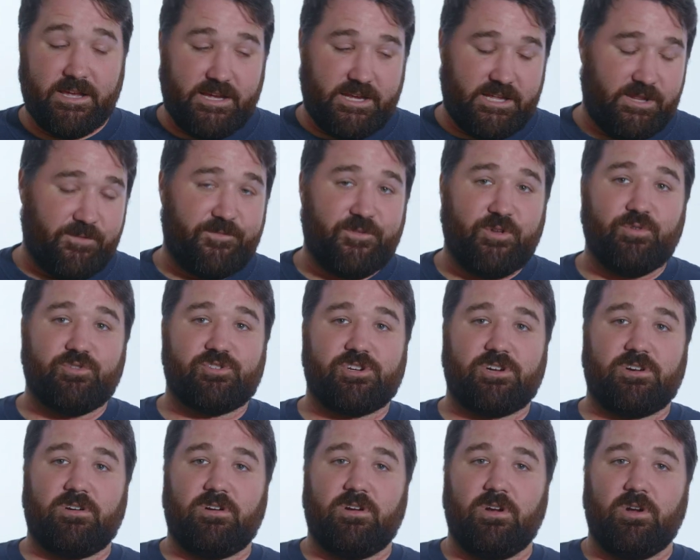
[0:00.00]
In the
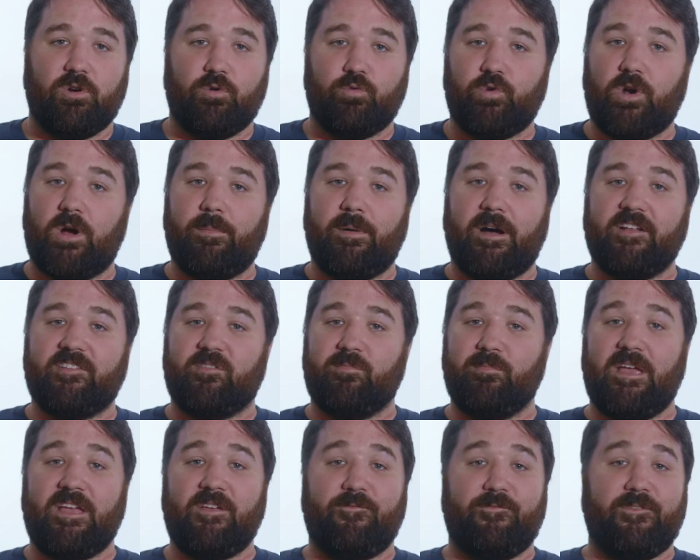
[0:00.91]
future, robots
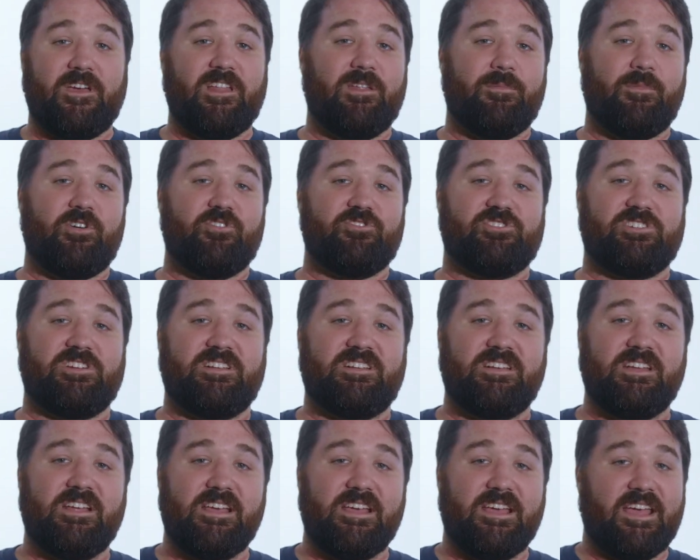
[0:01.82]
may feel
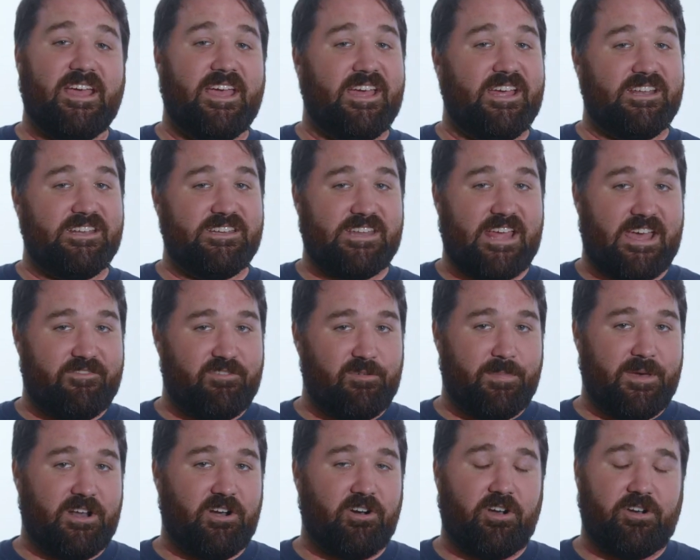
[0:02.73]
emotion and have
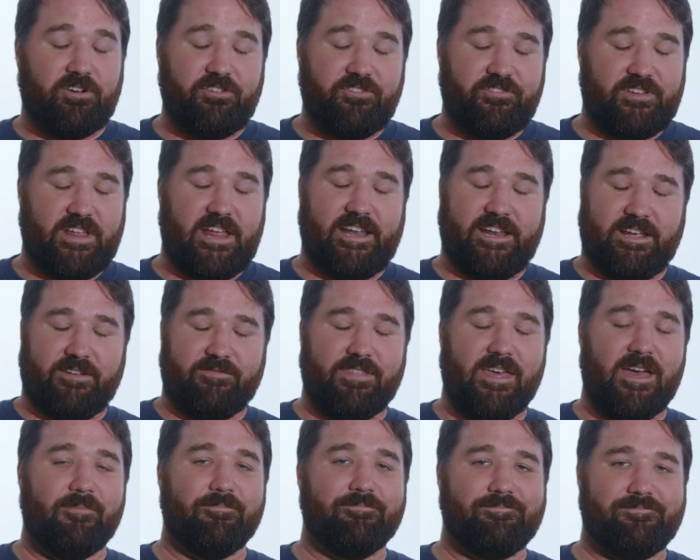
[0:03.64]
a better understanding of
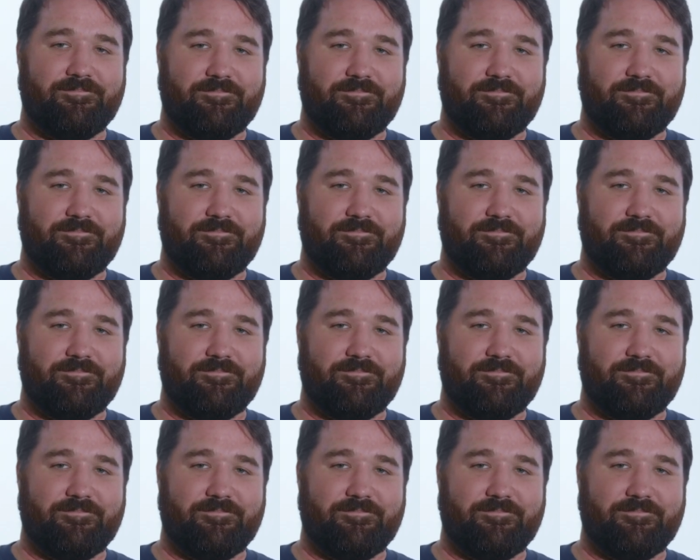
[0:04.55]
them.